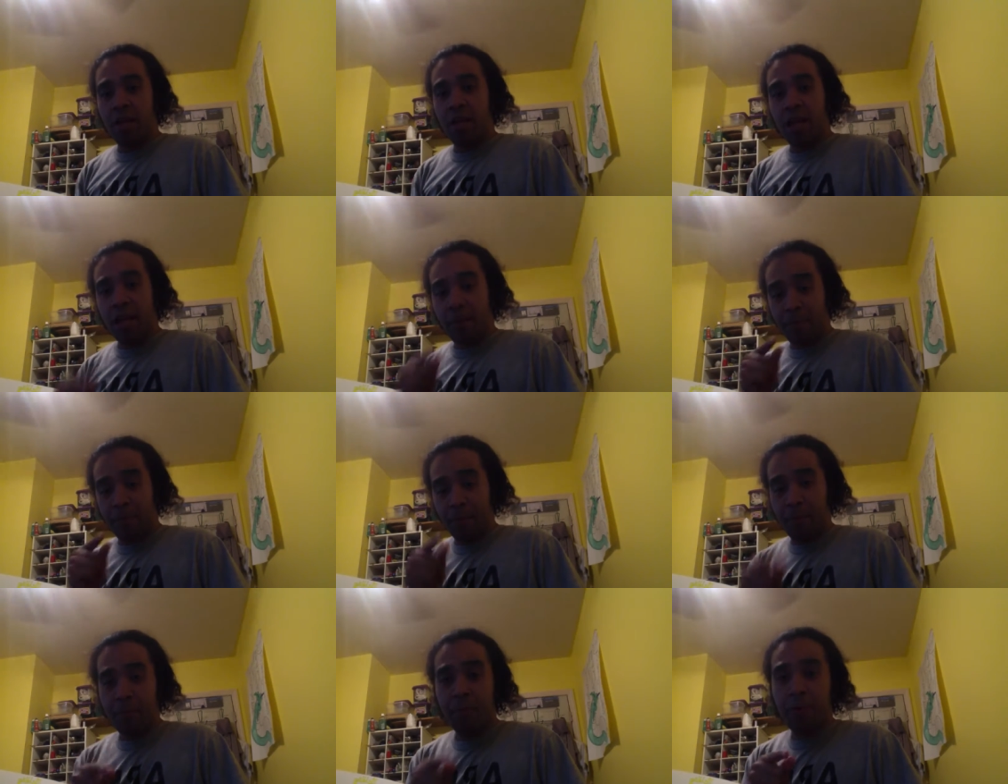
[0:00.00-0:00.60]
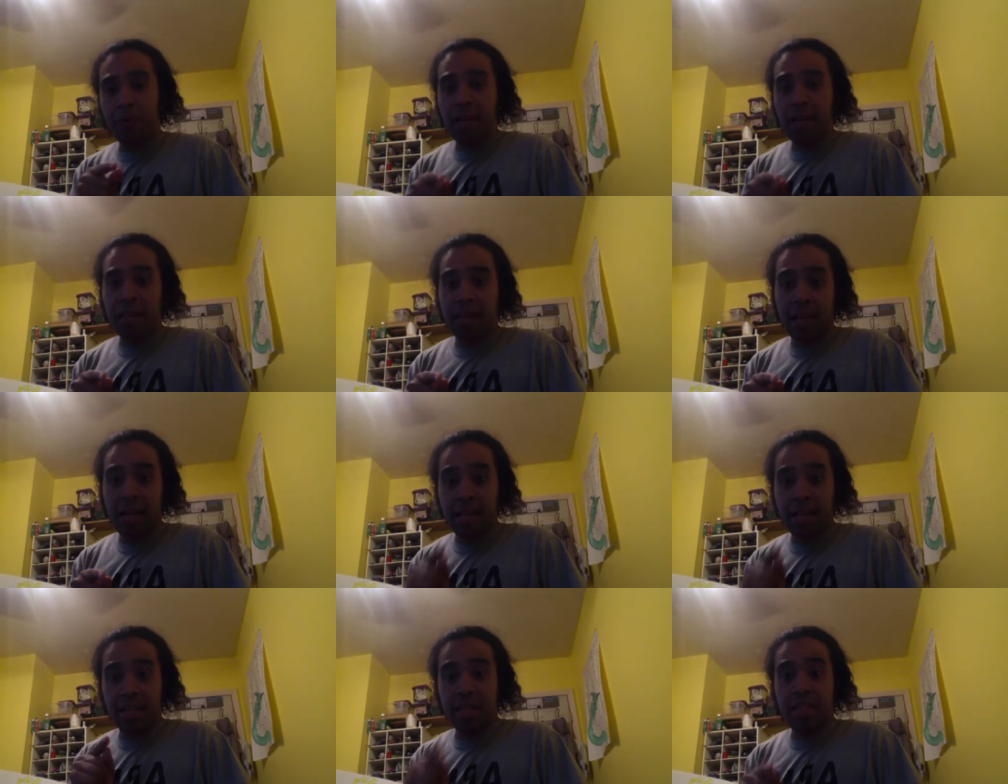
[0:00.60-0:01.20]
And people like
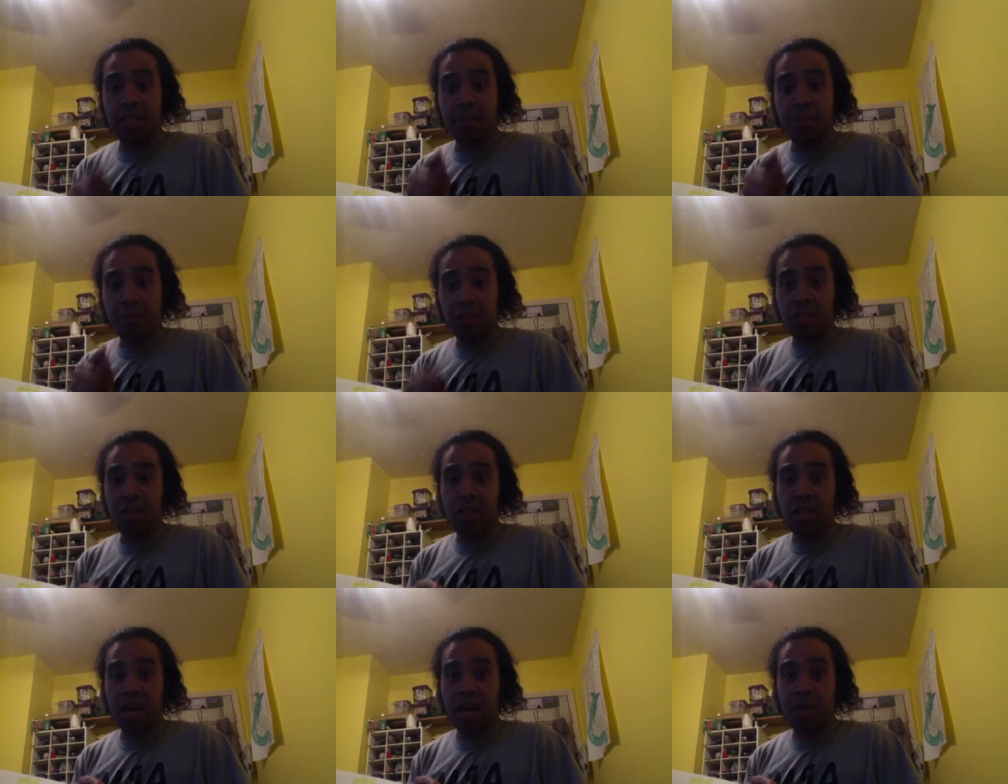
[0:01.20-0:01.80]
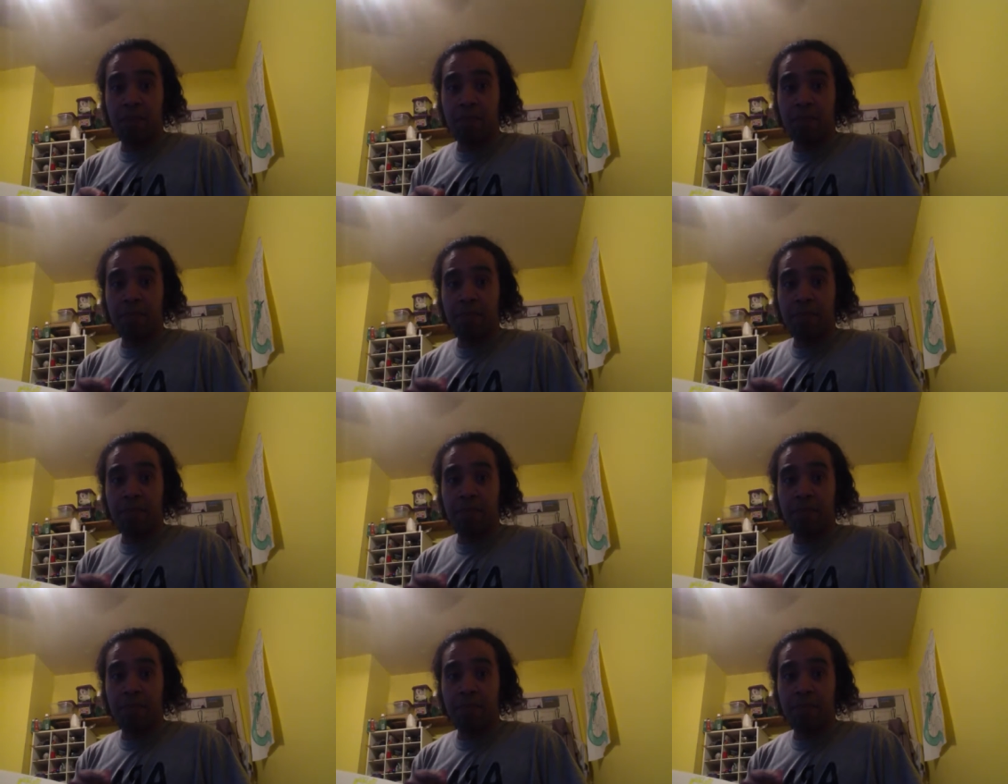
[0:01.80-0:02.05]
that need to be stopped.